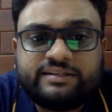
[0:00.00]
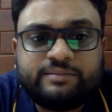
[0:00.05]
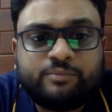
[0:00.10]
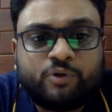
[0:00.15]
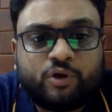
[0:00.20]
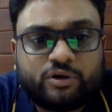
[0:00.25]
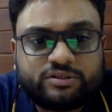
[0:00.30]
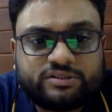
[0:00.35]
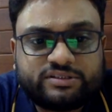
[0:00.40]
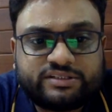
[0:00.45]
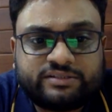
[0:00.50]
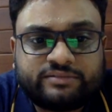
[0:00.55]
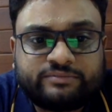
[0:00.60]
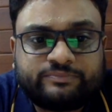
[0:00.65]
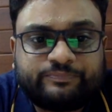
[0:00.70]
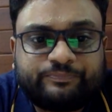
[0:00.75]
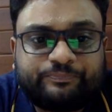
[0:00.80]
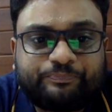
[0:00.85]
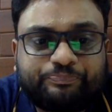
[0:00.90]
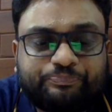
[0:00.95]
blockchain.
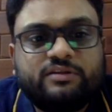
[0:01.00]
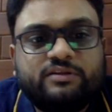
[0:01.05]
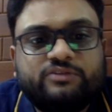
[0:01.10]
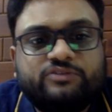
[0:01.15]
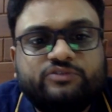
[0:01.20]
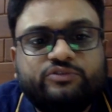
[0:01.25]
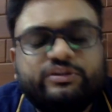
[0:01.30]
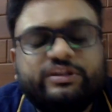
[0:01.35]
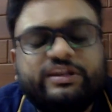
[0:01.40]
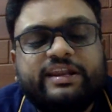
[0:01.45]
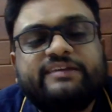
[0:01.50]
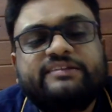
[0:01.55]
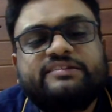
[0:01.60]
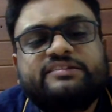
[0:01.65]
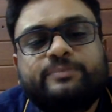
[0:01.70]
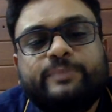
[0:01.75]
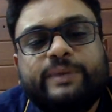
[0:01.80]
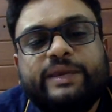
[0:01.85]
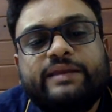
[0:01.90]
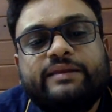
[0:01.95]
So the
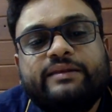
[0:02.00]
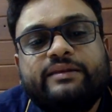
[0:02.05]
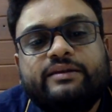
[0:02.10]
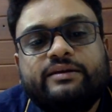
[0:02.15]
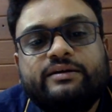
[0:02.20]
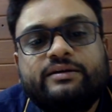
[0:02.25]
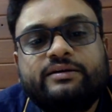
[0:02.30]
next main